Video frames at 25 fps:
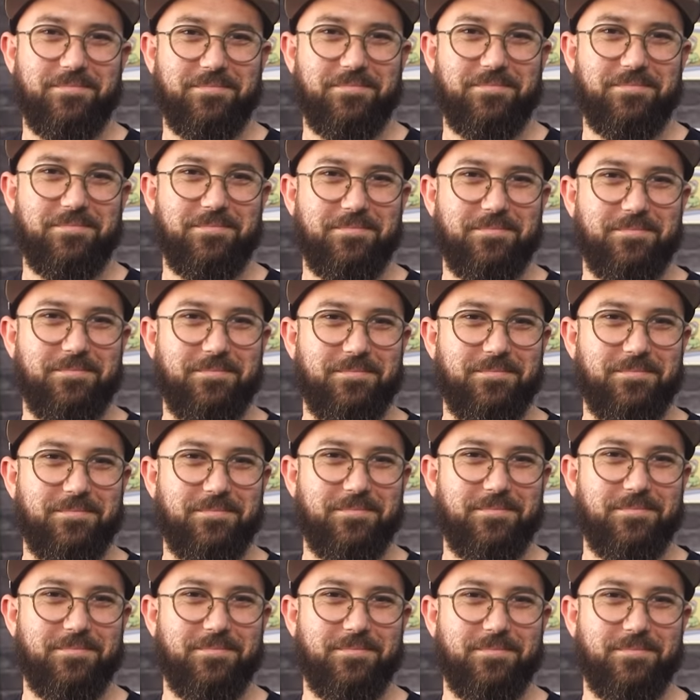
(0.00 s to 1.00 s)

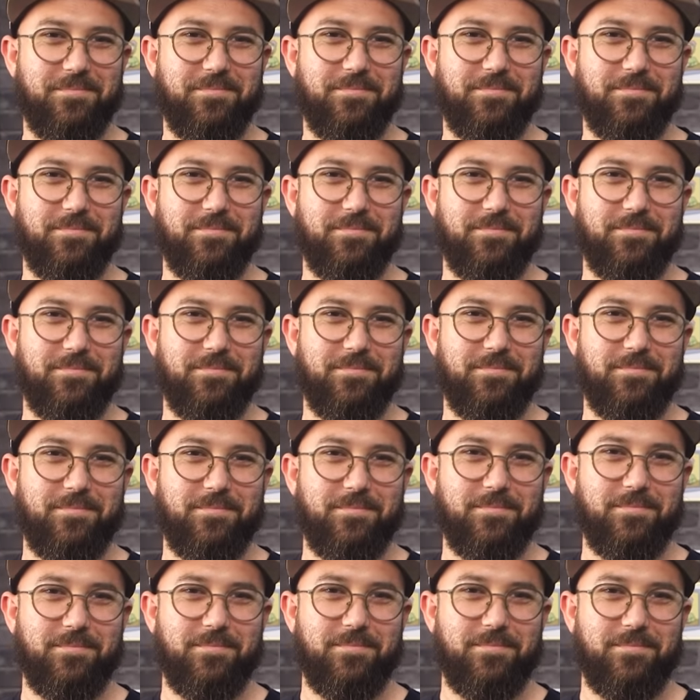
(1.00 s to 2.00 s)

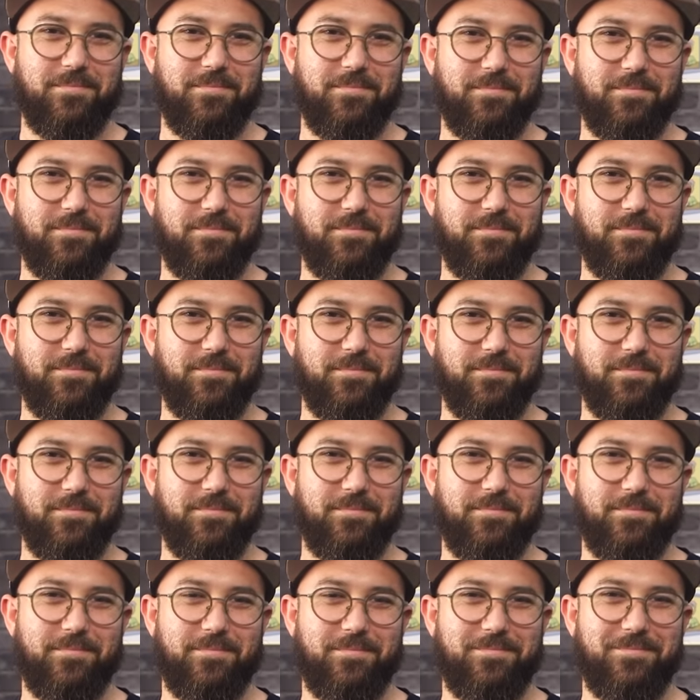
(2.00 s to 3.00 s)

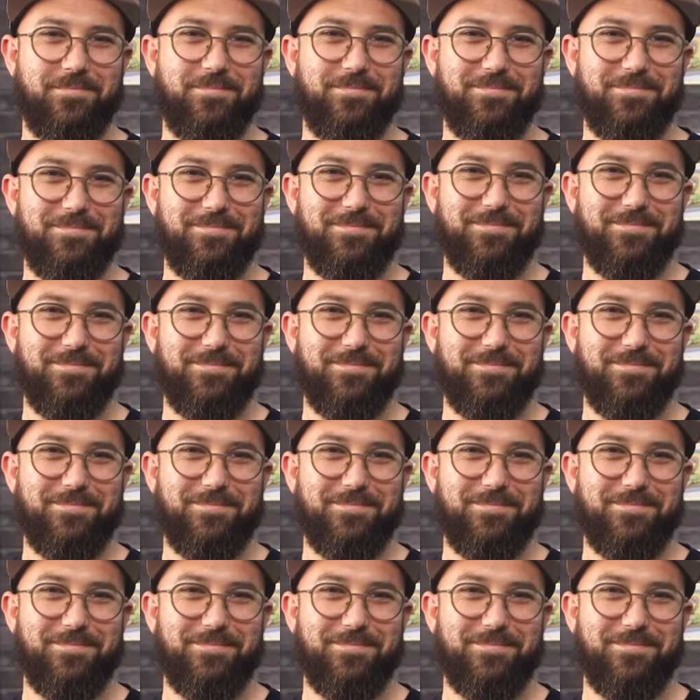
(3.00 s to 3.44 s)
The person shown says nothing.